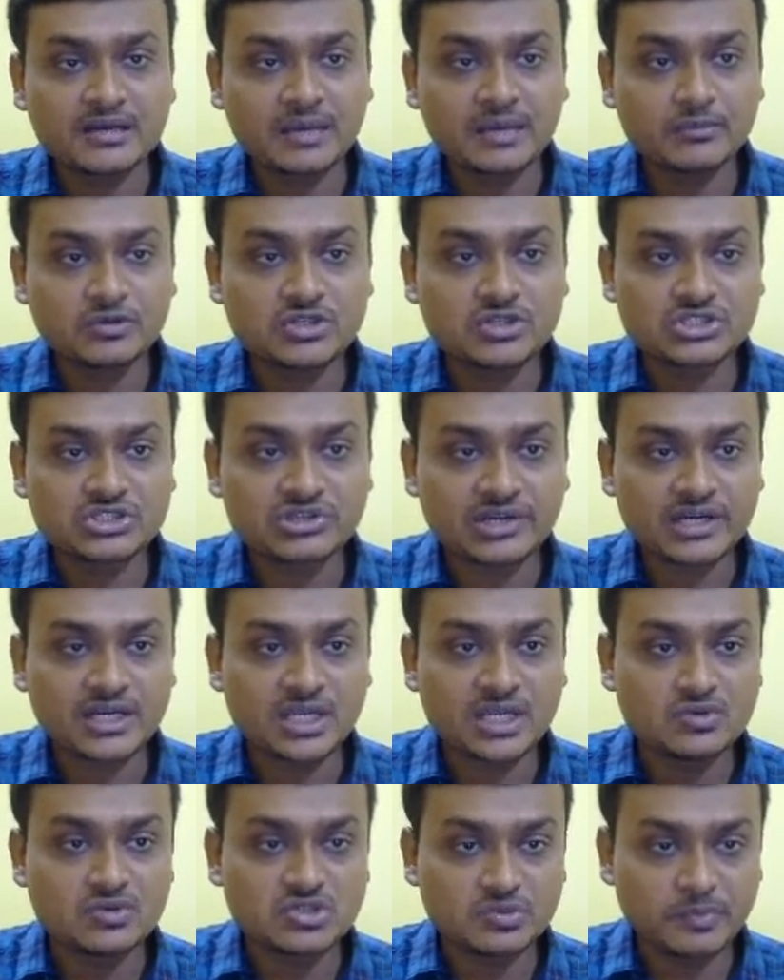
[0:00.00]

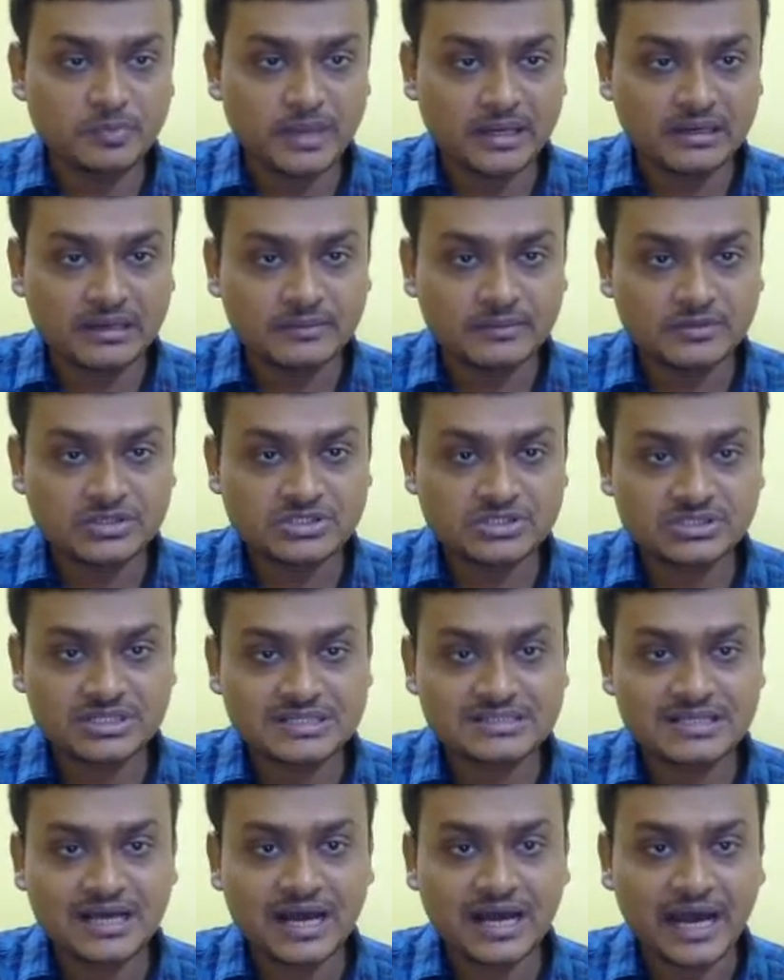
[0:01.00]

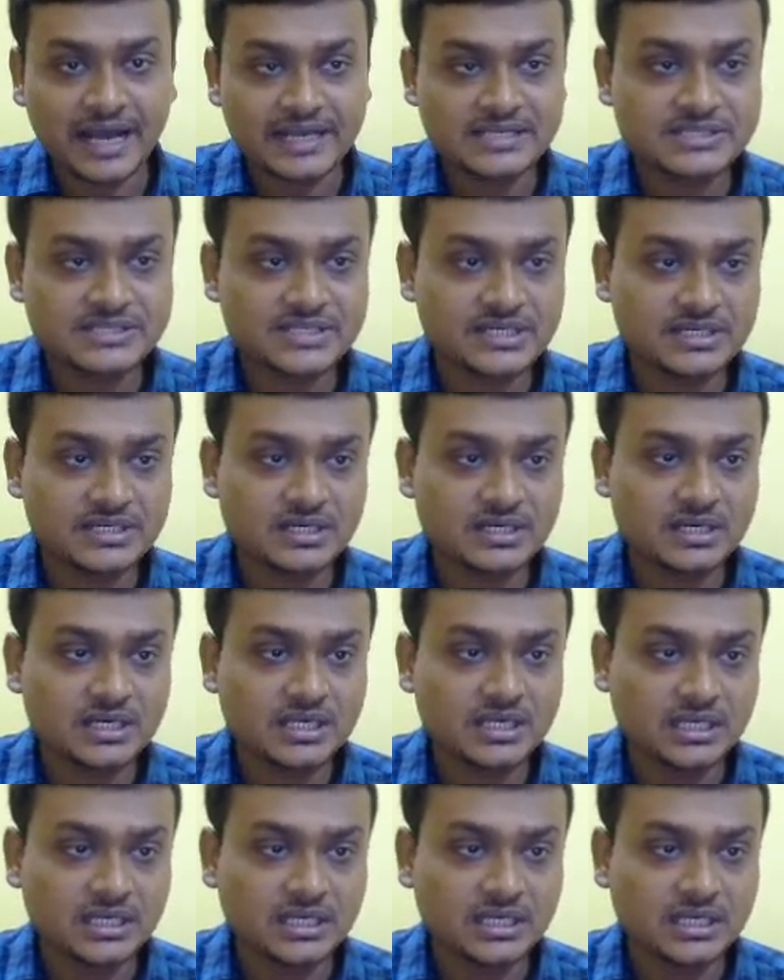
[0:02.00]
demonstrates the heightened